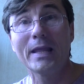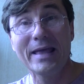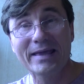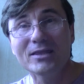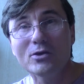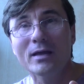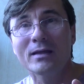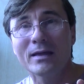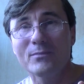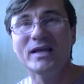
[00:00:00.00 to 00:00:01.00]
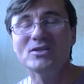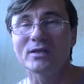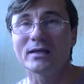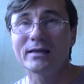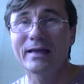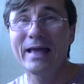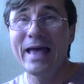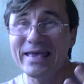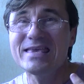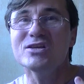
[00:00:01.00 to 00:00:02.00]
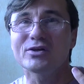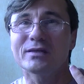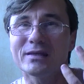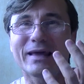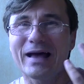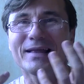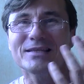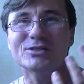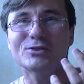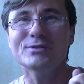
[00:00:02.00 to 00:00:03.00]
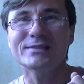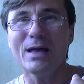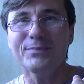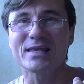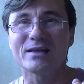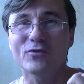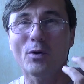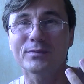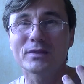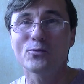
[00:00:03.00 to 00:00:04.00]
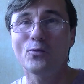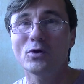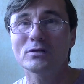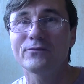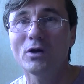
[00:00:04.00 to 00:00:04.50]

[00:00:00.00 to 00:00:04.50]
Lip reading: Can you imagine? He understood something from the Word of